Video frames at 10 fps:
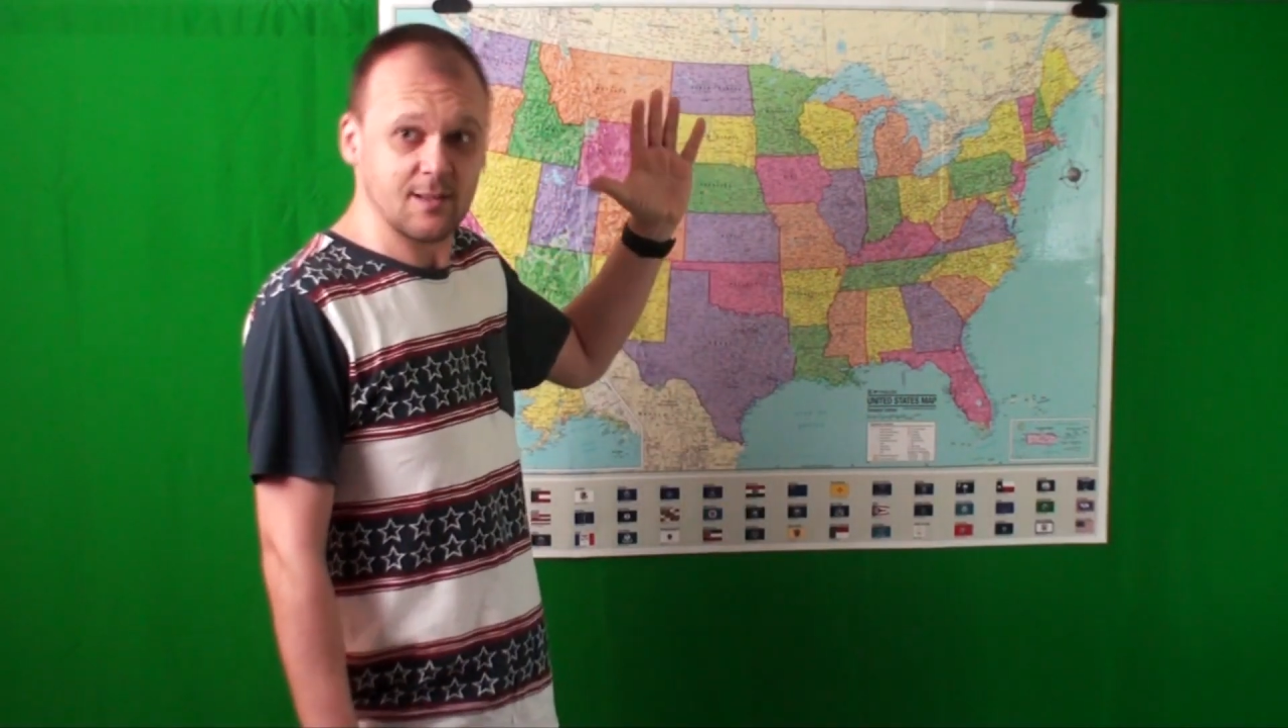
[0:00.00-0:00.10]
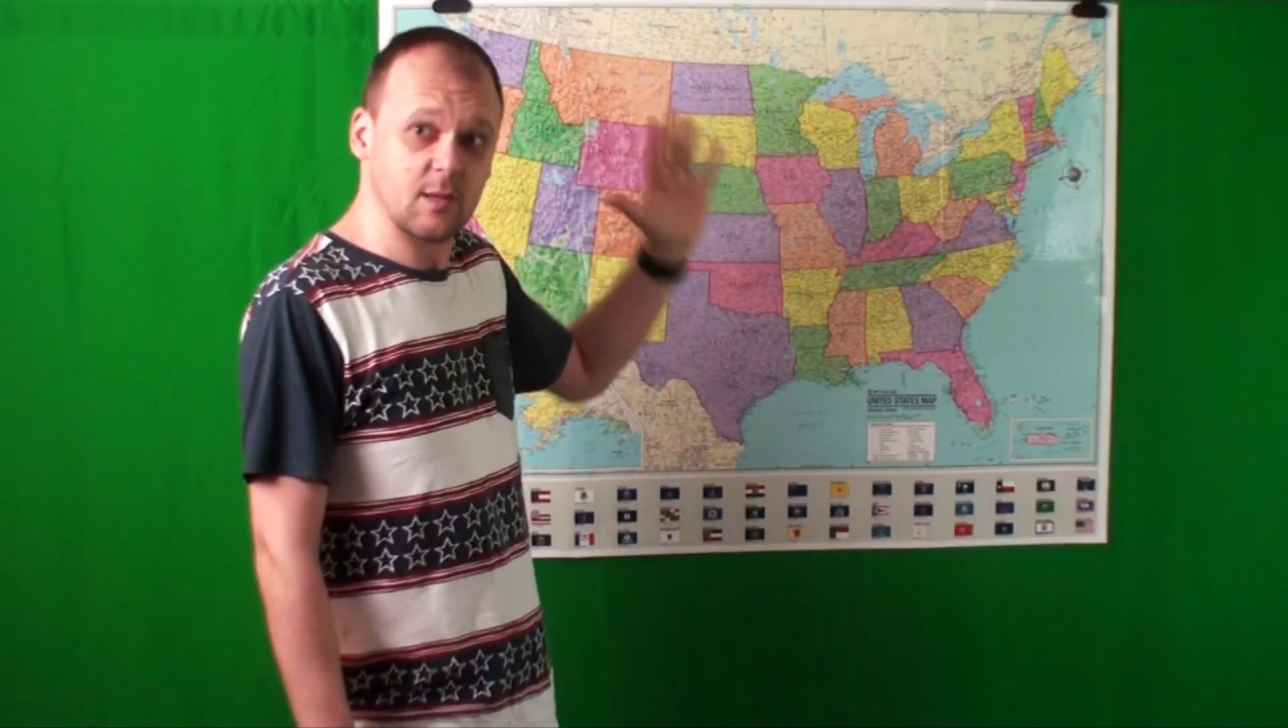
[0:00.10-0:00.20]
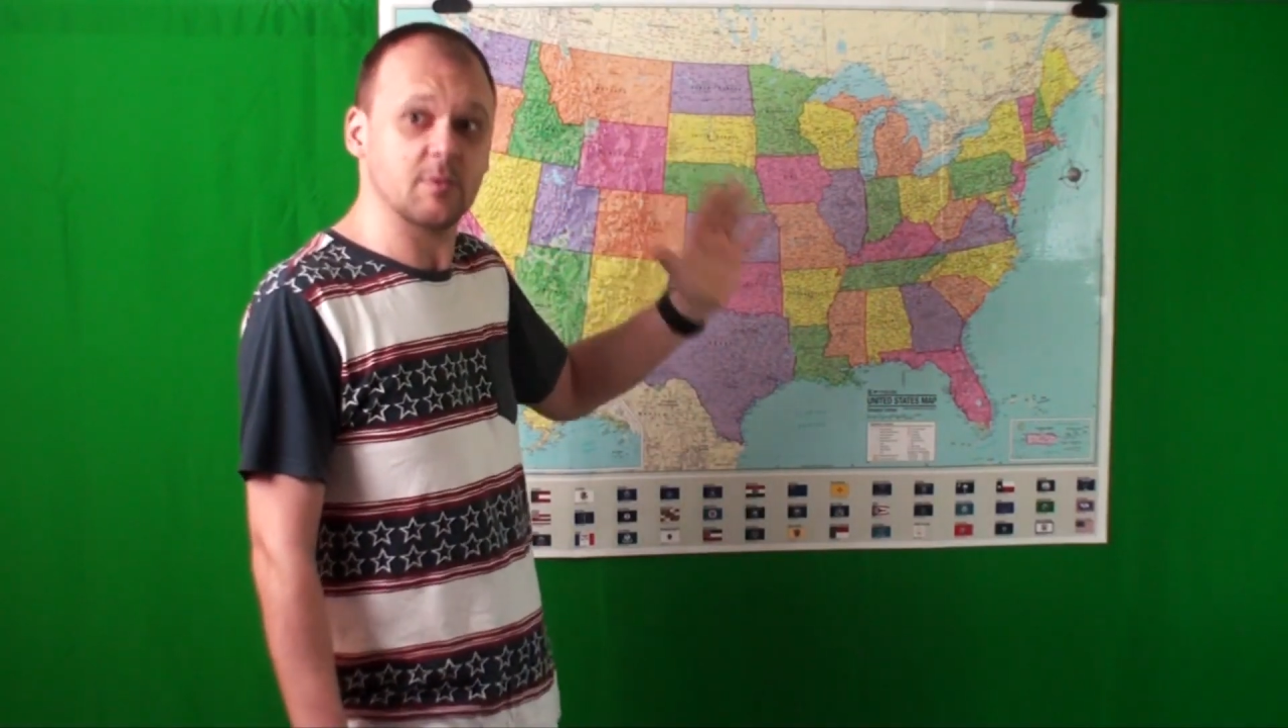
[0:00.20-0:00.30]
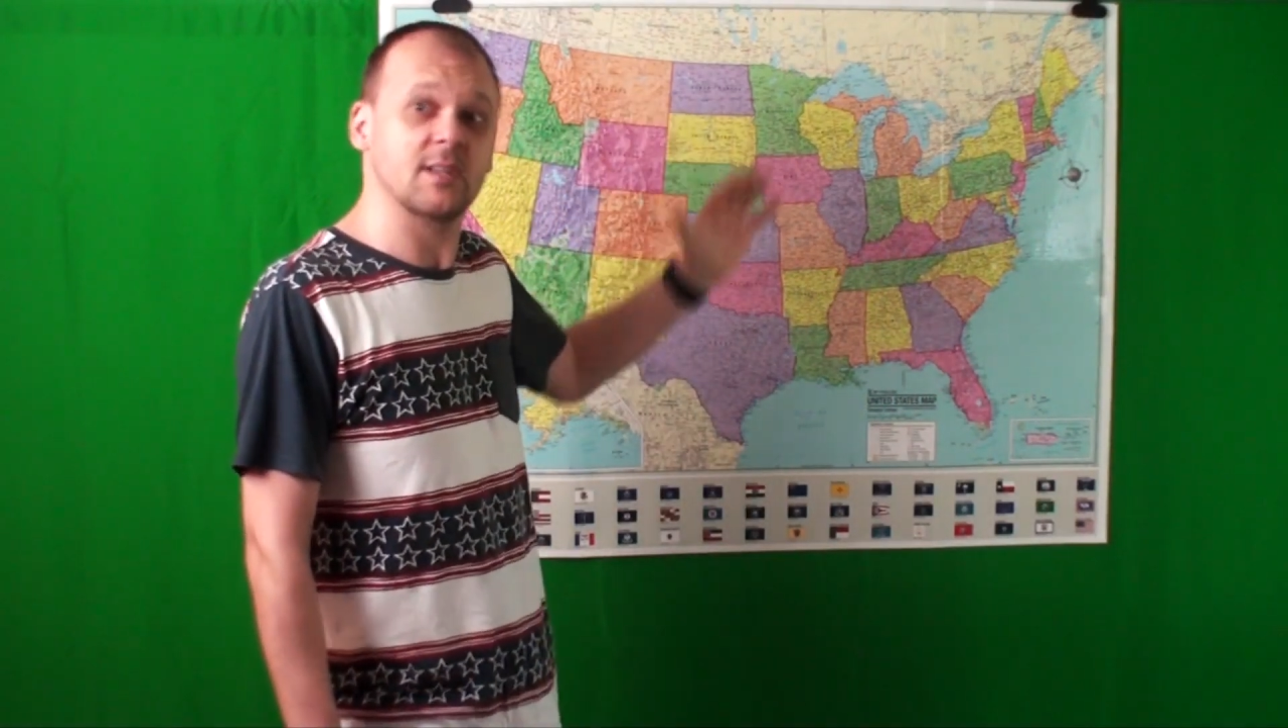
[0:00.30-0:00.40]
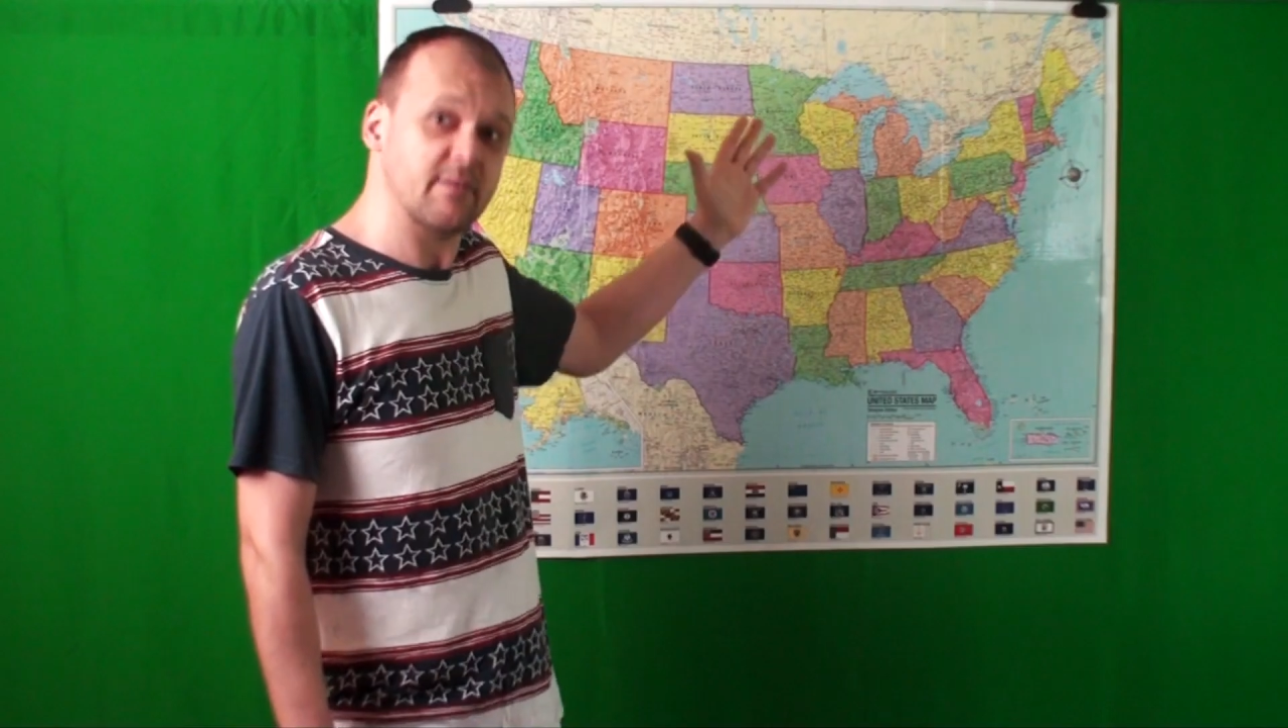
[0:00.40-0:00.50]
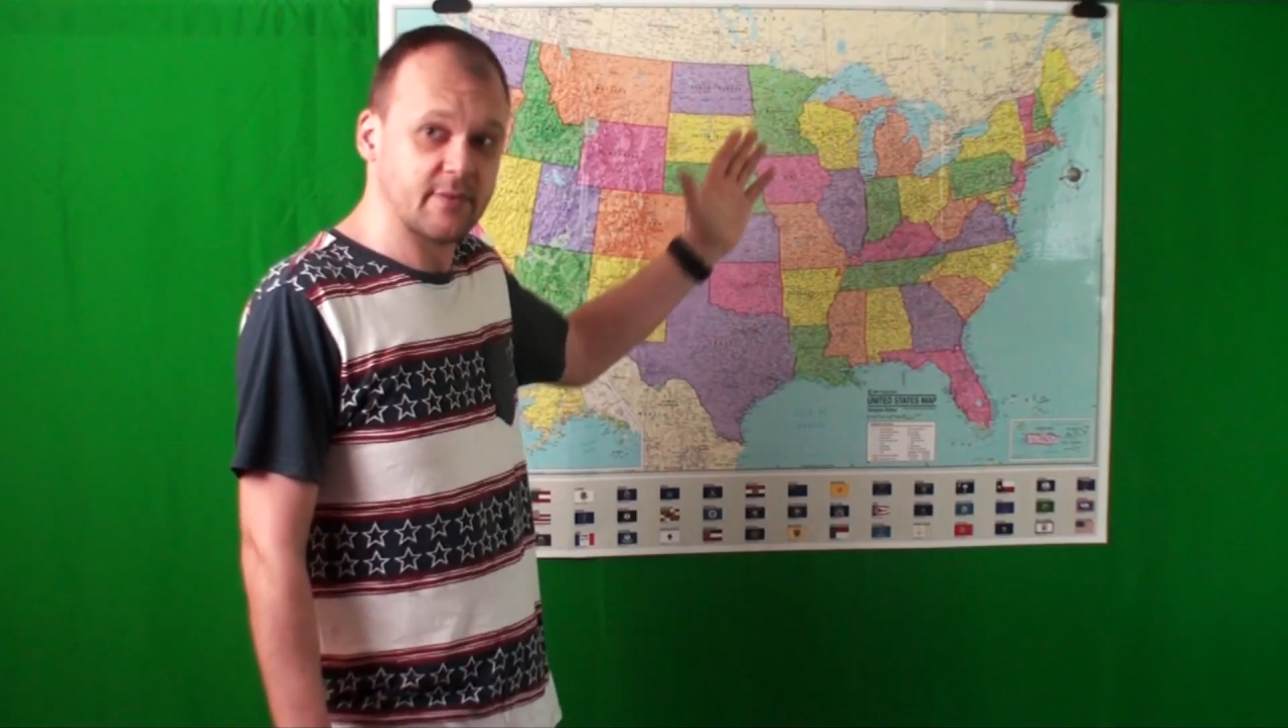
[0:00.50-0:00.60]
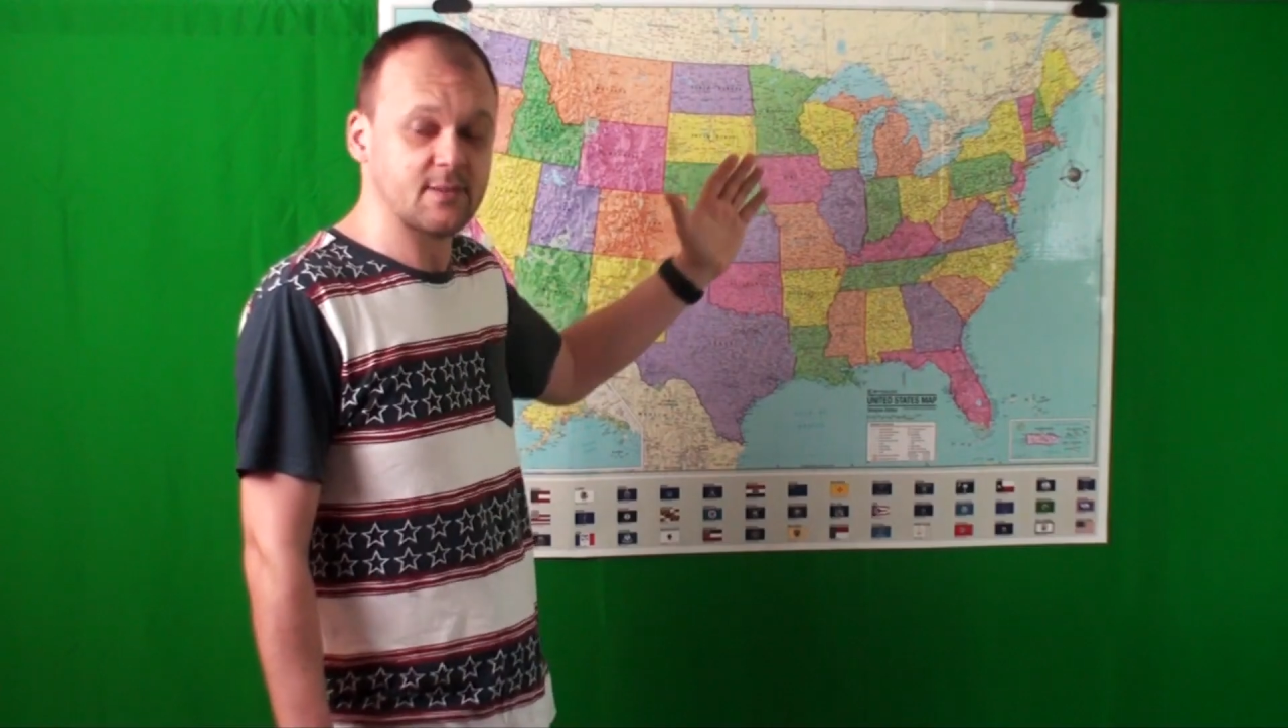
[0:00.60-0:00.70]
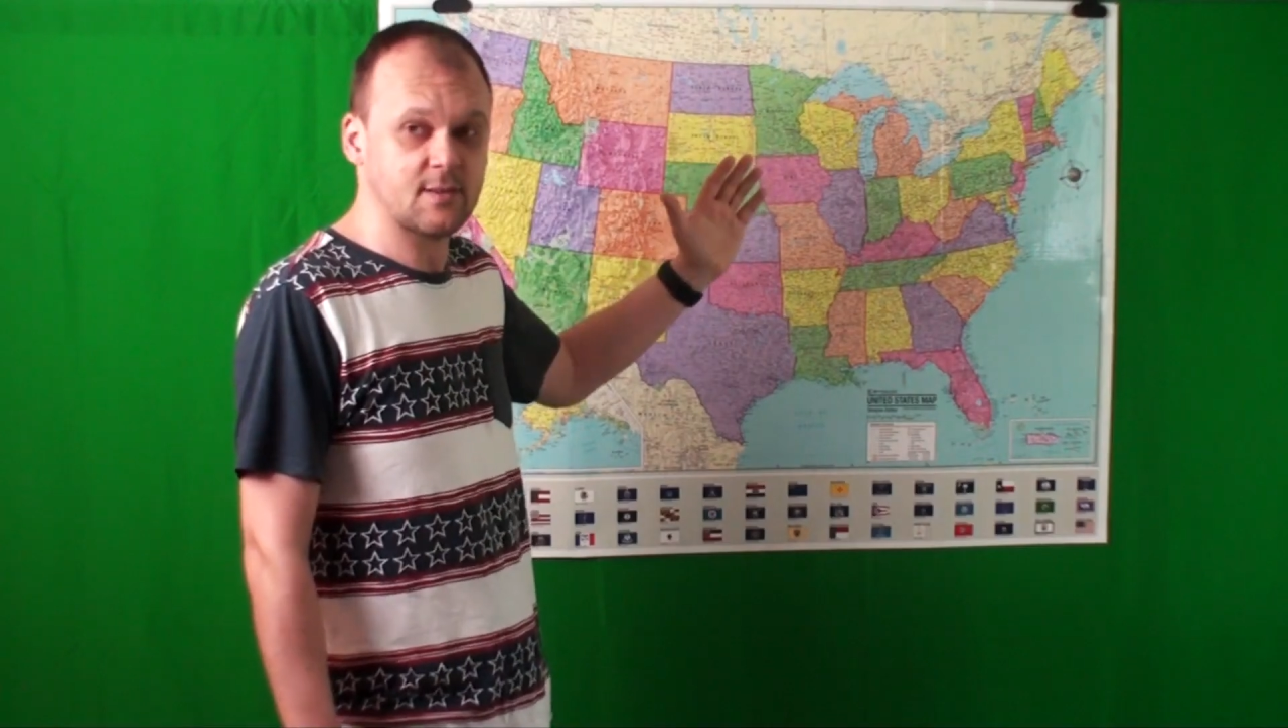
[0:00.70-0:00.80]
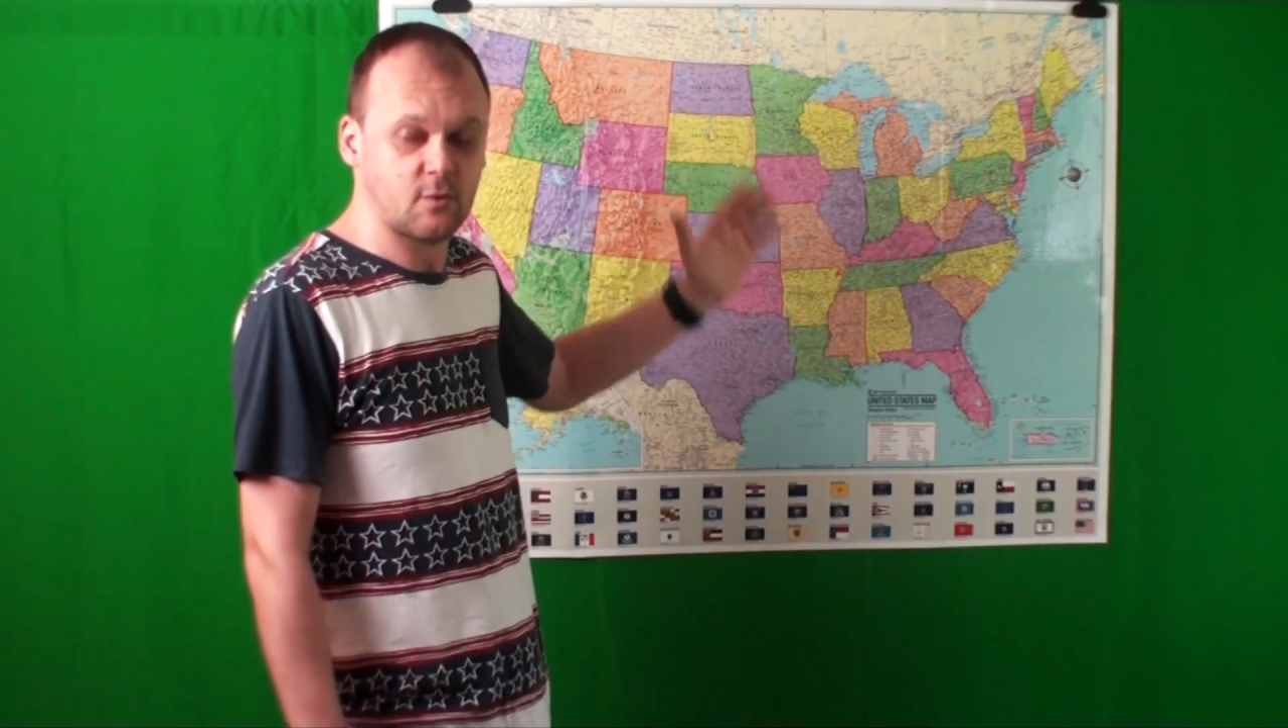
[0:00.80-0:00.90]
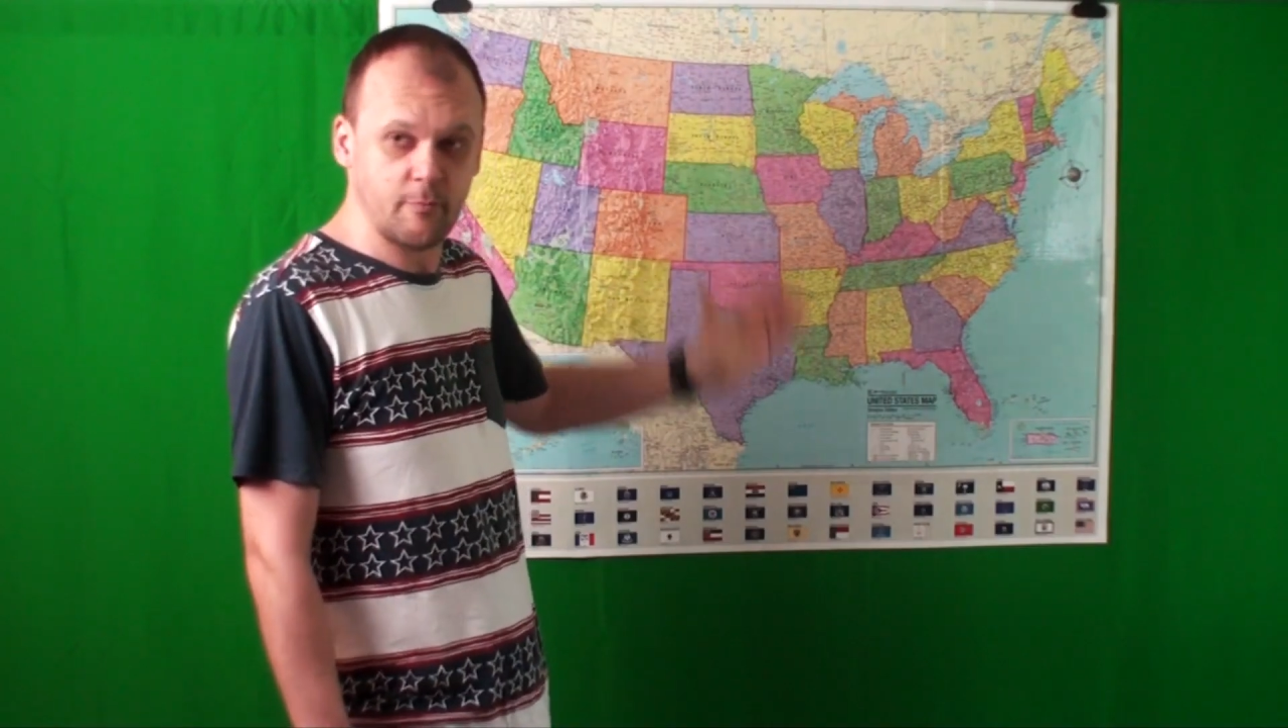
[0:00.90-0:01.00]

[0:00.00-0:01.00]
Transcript: a little bit differently